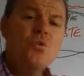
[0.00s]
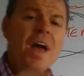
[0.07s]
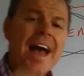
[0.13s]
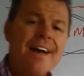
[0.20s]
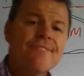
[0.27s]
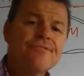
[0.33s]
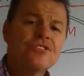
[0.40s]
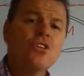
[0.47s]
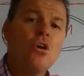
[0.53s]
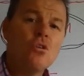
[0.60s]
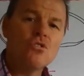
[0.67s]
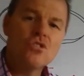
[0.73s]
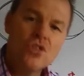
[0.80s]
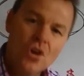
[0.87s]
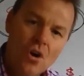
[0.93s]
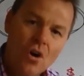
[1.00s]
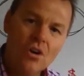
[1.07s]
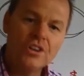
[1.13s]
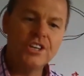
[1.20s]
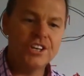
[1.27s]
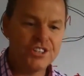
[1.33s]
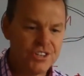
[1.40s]
you have not
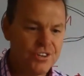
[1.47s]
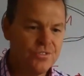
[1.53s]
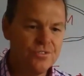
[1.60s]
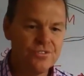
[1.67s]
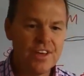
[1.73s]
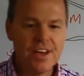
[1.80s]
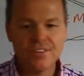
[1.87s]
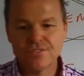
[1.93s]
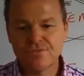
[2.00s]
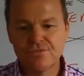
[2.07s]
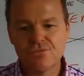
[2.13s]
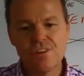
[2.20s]
got your 2,000,